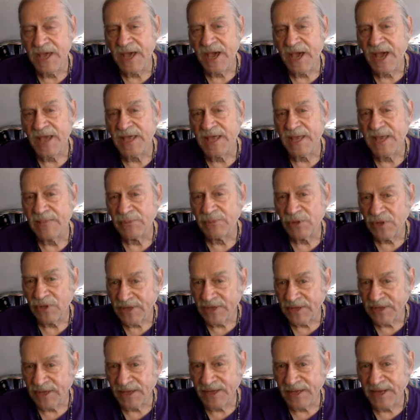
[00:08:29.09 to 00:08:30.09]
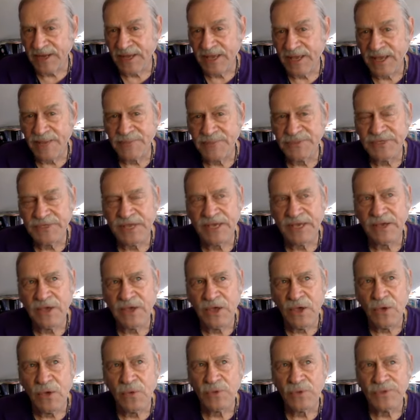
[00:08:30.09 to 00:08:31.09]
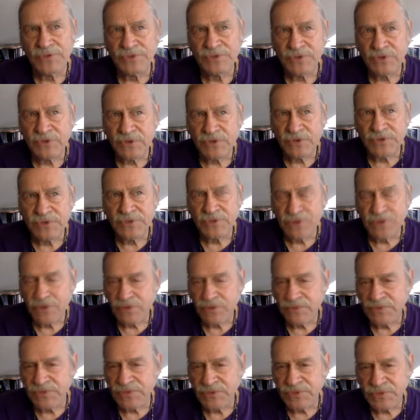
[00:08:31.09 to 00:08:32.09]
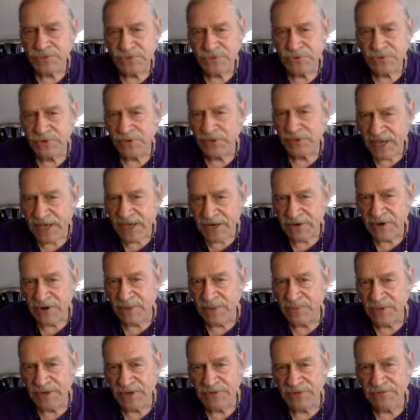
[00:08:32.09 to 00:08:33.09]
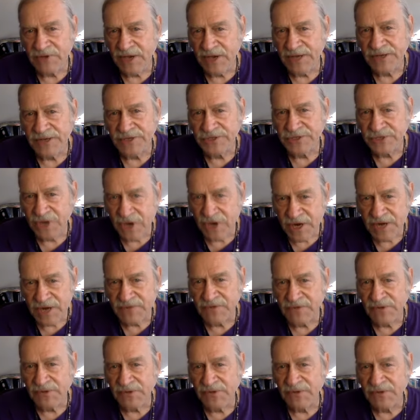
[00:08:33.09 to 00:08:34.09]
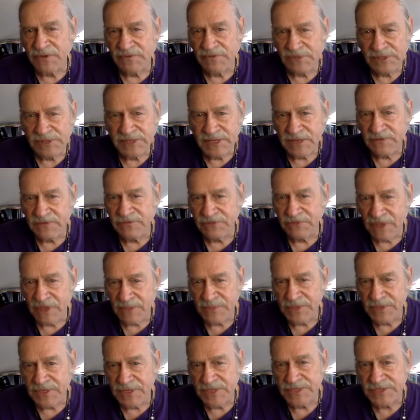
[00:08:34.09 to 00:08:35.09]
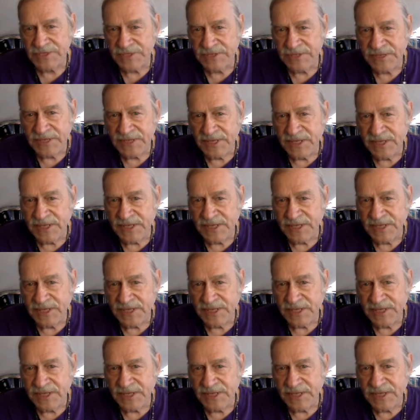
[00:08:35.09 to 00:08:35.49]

I kept looking and I kept saying, well, sooner or later, I'm going to find a chart of a leading feminist